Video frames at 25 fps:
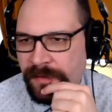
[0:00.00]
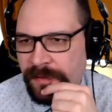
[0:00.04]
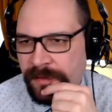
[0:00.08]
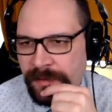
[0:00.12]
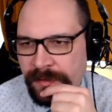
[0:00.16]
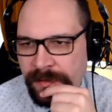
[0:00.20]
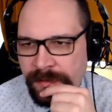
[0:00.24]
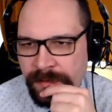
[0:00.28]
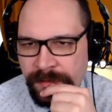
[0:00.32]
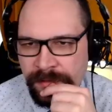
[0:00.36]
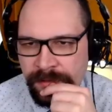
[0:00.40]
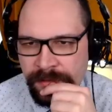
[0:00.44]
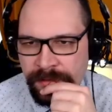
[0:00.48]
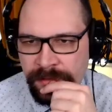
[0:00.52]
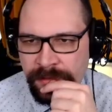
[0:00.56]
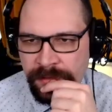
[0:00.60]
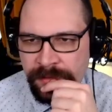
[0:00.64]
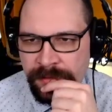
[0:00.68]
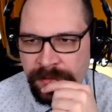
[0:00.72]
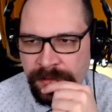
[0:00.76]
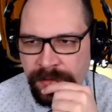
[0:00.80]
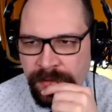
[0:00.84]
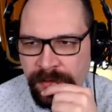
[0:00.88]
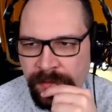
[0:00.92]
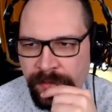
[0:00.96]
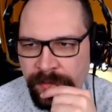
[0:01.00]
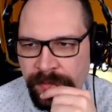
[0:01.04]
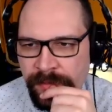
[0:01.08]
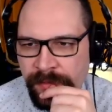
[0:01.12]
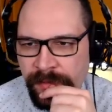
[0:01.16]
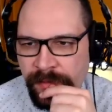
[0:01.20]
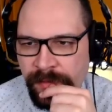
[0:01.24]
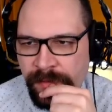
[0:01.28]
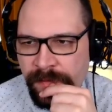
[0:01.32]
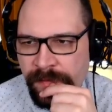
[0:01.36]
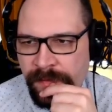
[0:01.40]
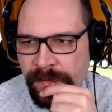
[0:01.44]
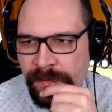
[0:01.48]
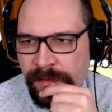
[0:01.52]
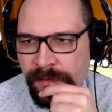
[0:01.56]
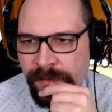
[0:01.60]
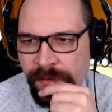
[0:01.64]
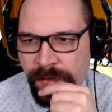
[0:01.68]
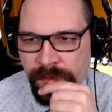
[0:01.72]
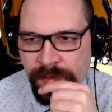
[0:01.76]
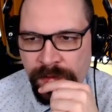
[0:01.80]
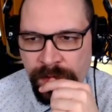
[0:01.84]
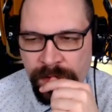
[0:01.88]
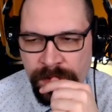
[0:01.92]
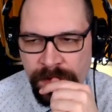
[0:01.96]
on the component
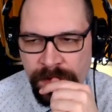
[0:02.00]
search.